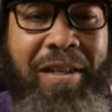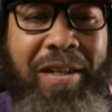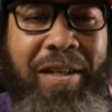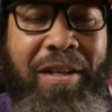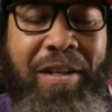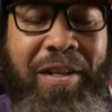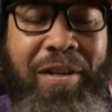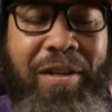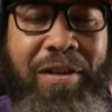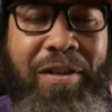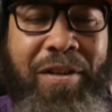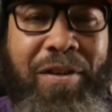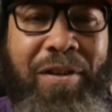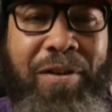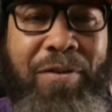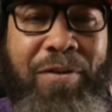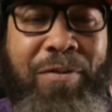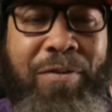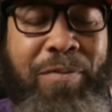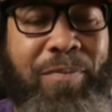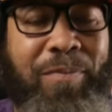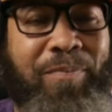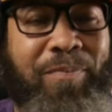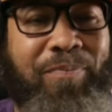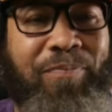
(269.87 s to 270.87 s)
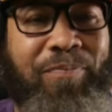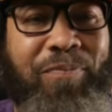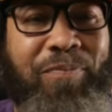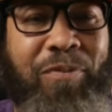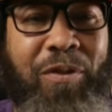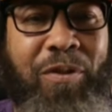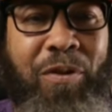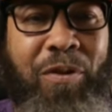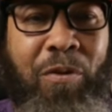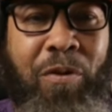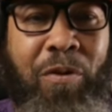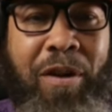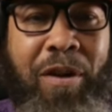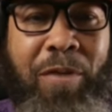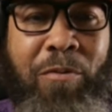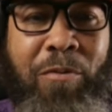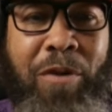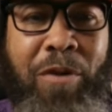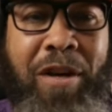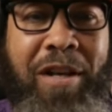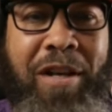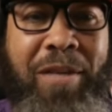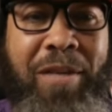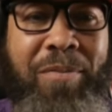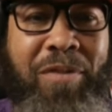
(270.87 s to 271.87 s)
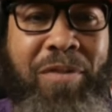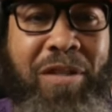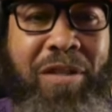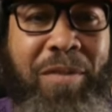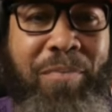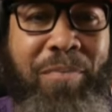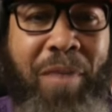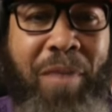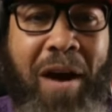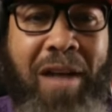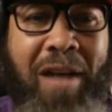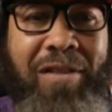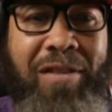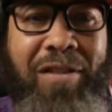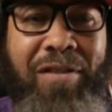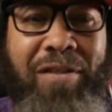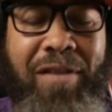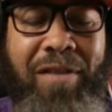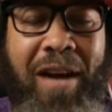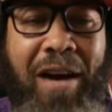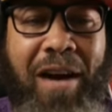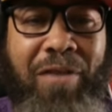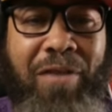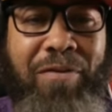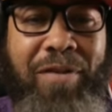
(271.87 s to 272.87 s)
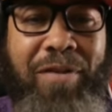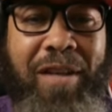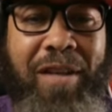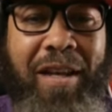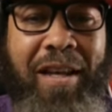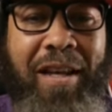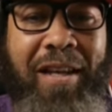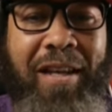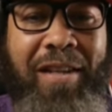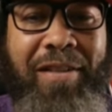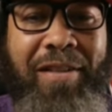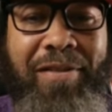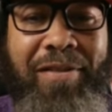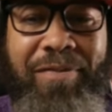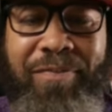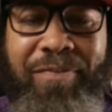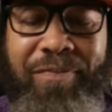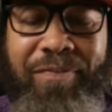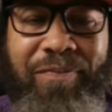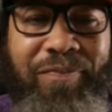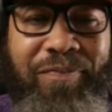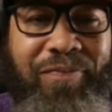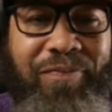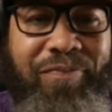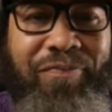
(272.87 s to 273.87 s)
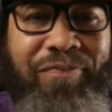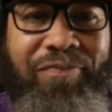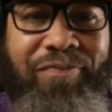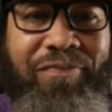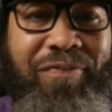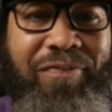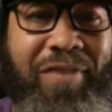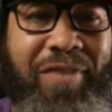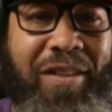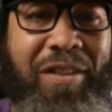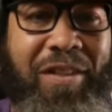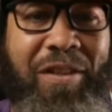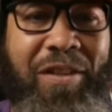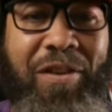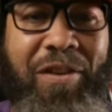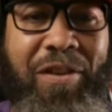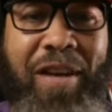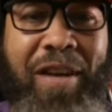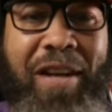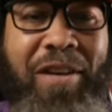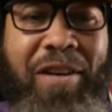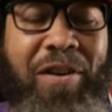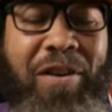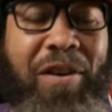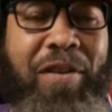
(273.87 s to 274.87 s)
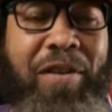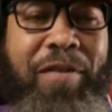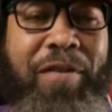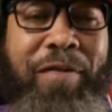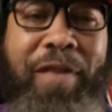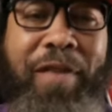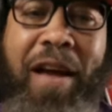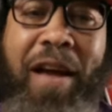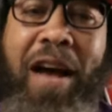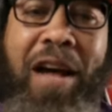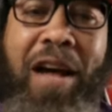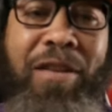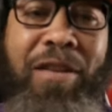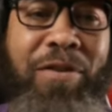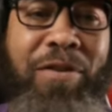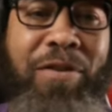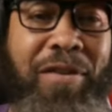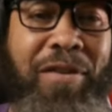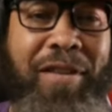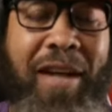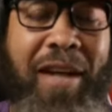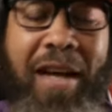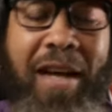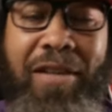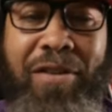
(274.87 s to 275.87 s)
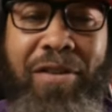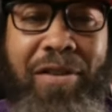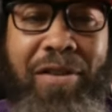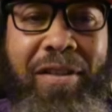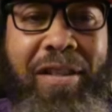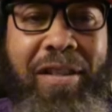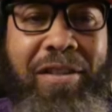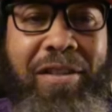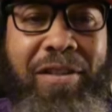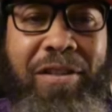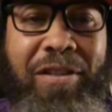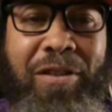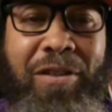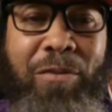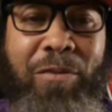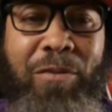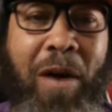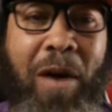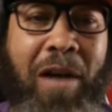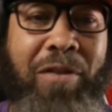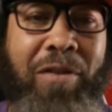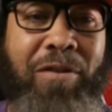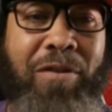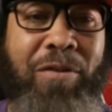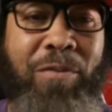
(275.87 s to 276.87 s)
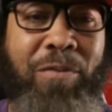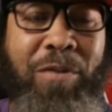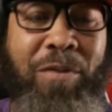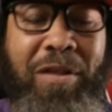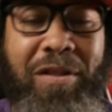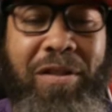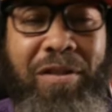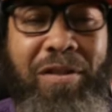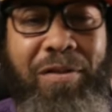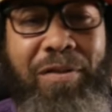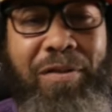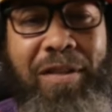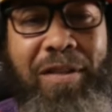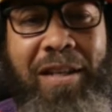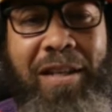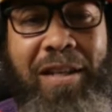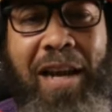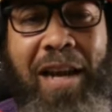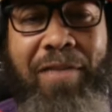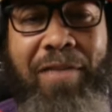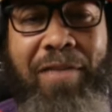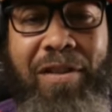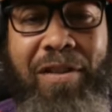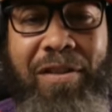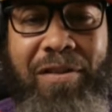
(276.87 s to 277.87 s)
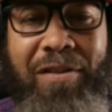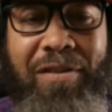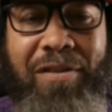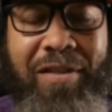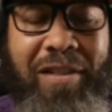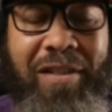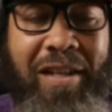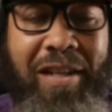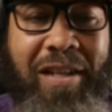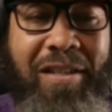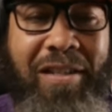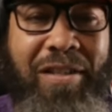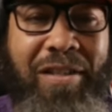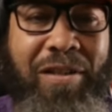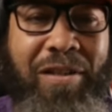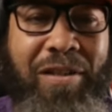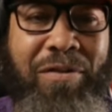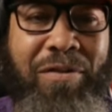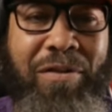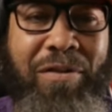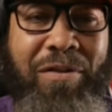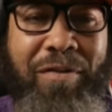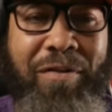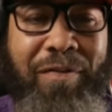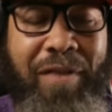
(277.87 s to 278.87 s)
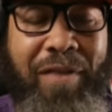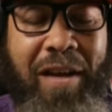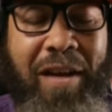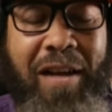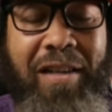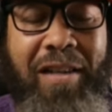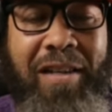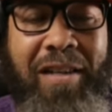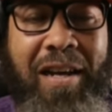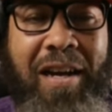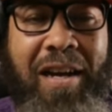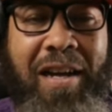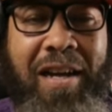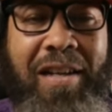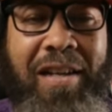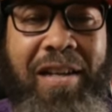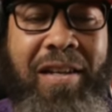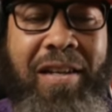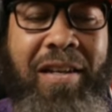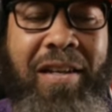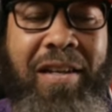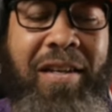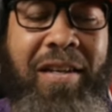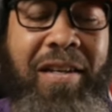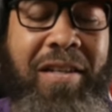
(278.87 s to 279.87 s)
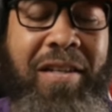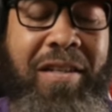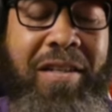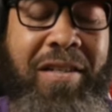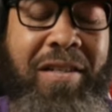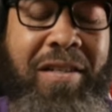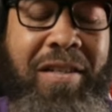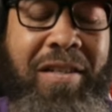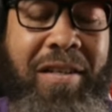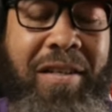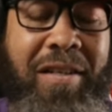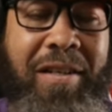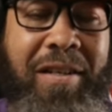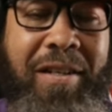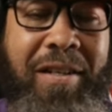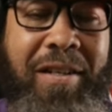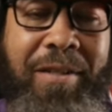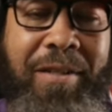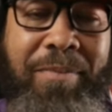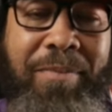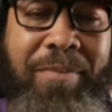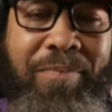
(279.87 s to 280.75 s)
you know, Courtney Williams. She boxed her out, and, you know, they called a foul on her. I thought they should have swallowed the whistle and gave the girl a chance to go to the foul line to